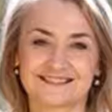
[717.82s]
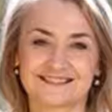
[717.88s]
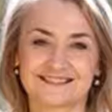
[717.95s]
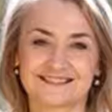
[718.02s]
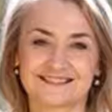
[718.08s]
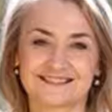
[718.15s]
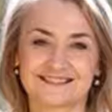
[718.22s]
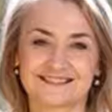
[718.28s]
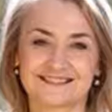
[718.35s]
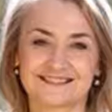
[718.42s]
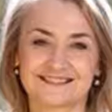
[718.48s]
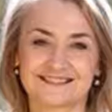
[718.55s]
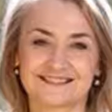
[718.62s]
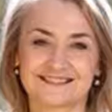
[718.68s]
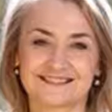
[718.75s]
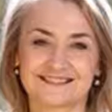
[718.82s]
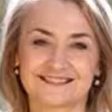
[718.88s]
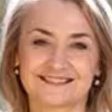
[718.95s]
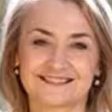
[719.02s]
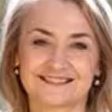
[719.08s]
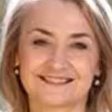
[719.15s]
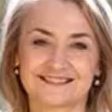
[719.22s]

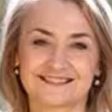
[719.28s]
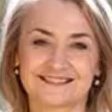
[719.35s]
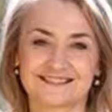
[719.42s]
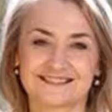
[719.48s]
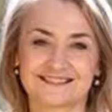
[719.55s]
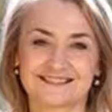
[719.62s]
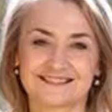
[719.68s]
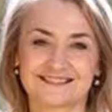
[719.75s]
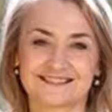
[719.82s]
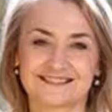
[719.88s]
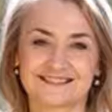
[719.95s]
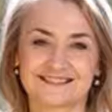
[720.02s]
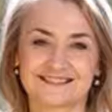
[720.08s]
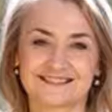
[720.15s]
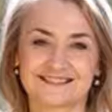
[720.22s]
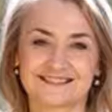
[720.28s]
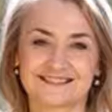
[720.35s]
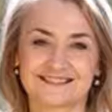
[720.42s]
The face doesn't move, so there is nothing to read.